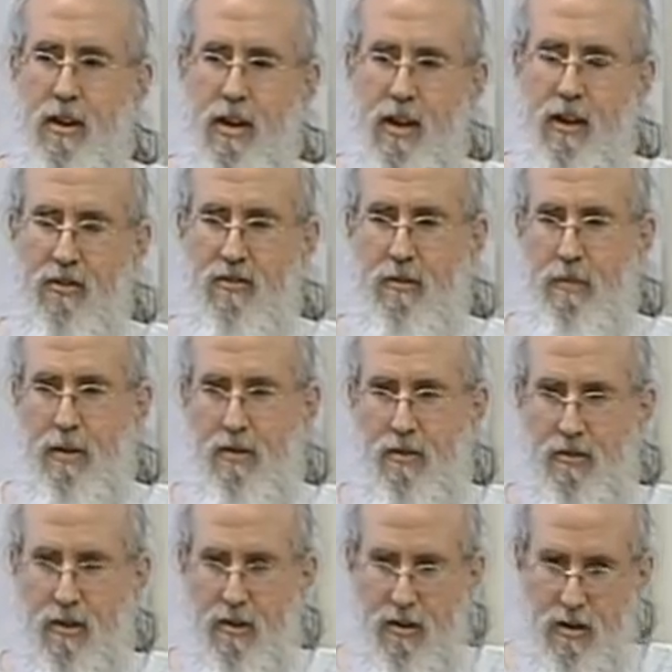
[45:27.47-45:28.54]
and it's sometimes
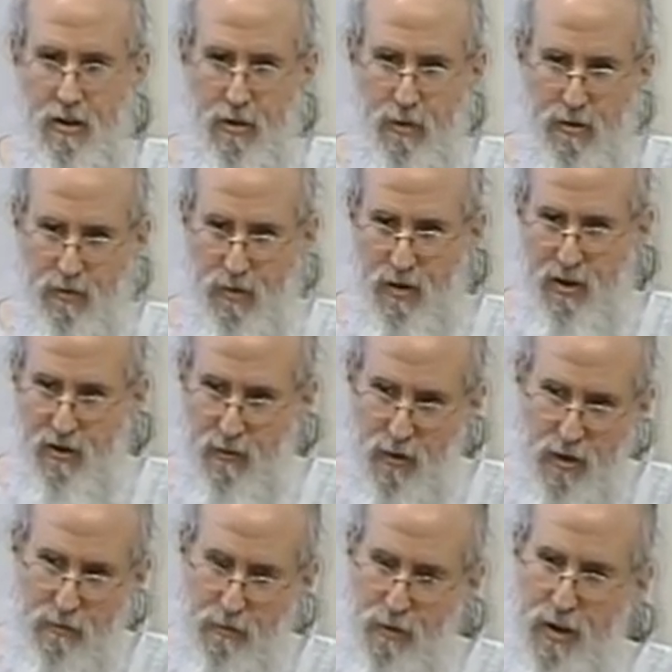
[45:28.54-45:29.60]
it's hard to know which one is where
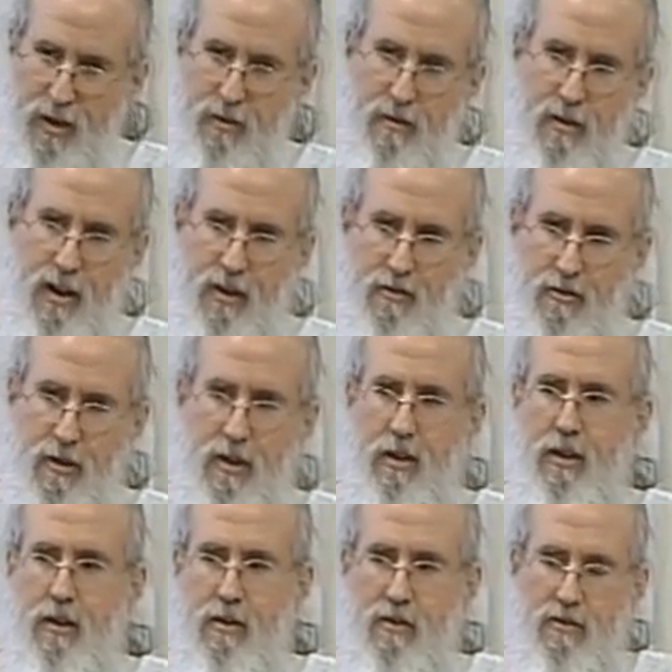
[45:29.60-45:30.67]
your brain gradually
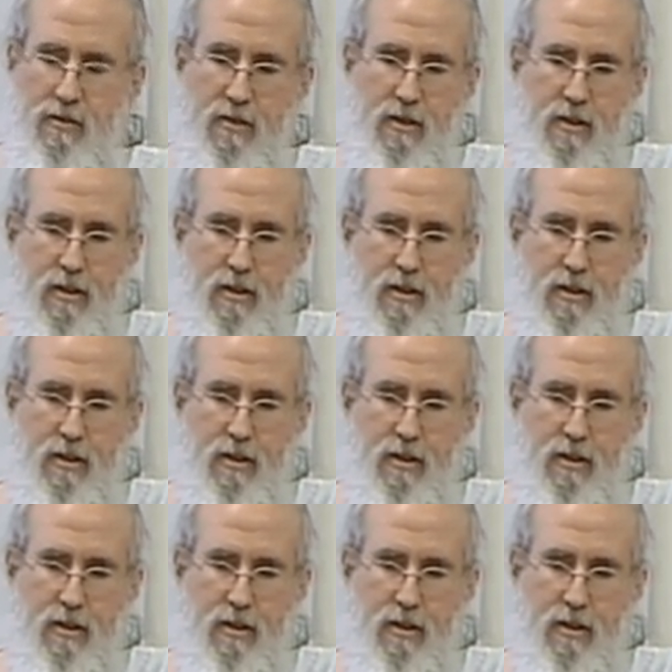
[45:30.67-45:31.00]
goes.